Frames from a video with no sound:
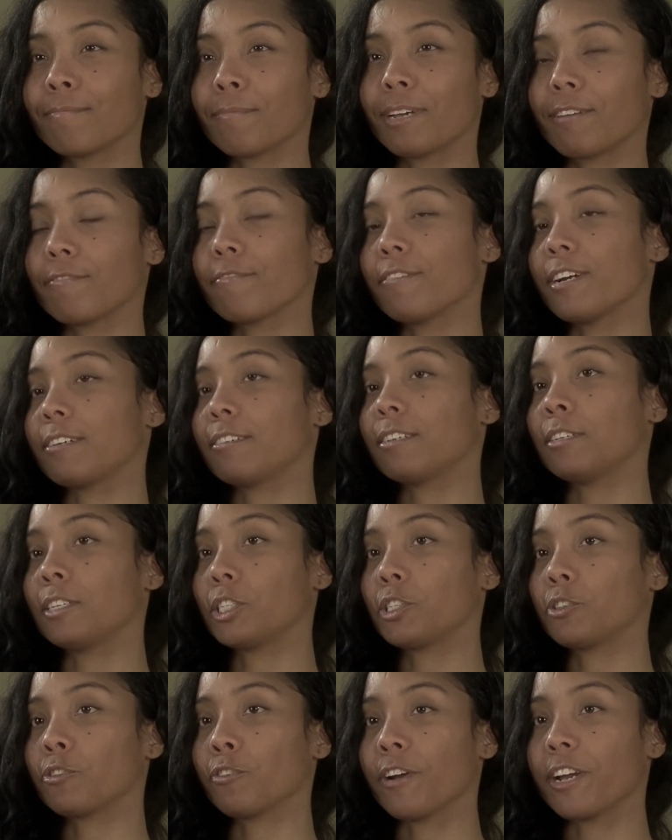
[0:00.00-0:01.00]
I'm not afraid to
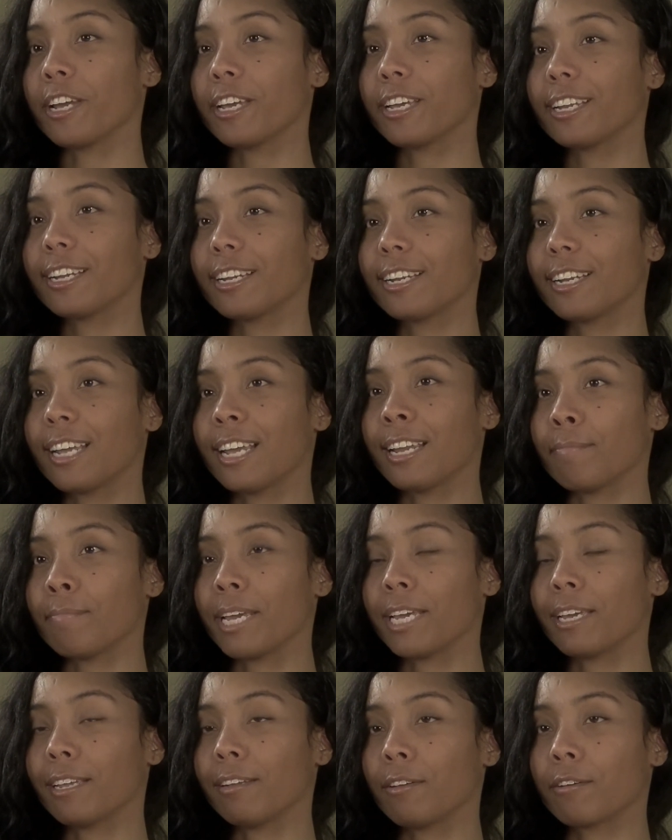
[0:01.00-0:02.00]
destroy it and
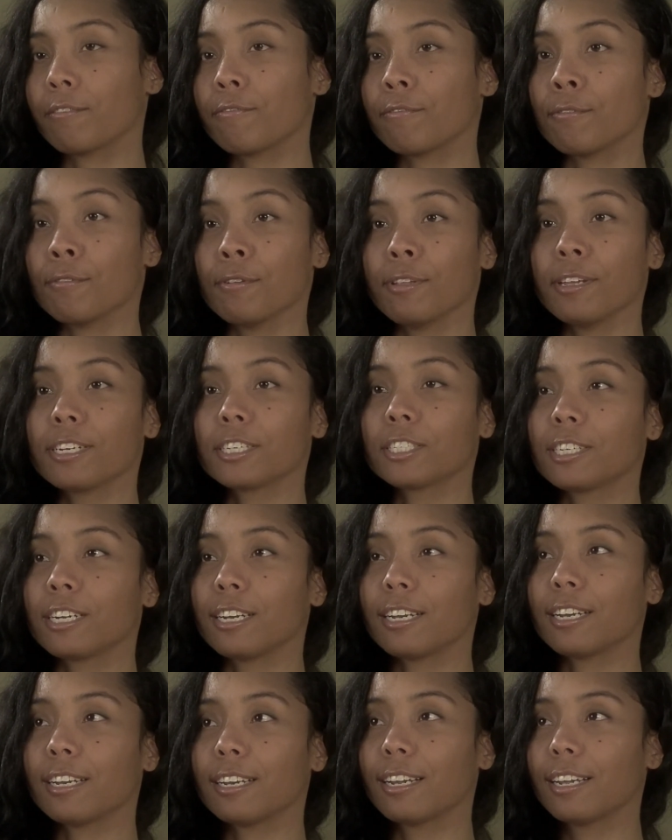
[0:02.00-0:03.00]
make it look foolish
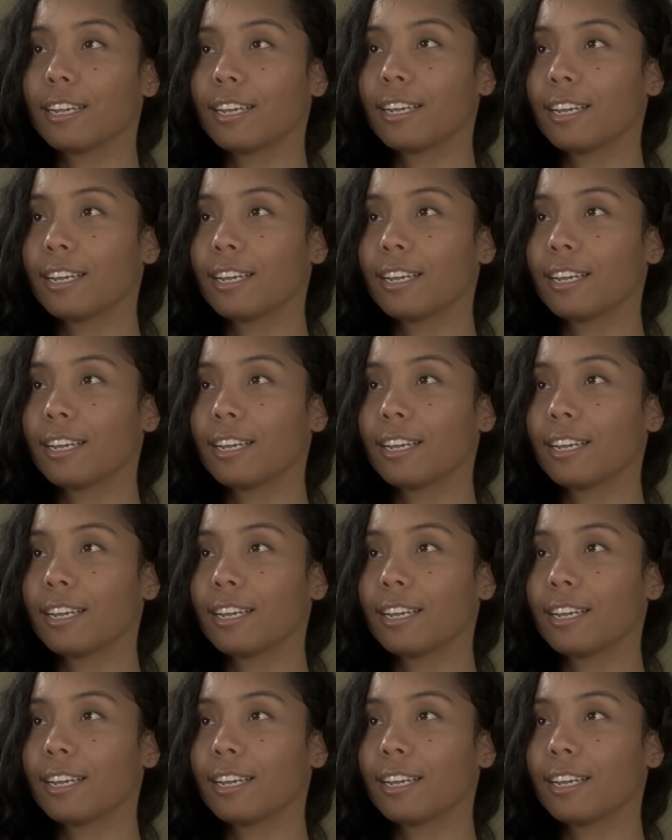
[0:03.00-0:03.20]
and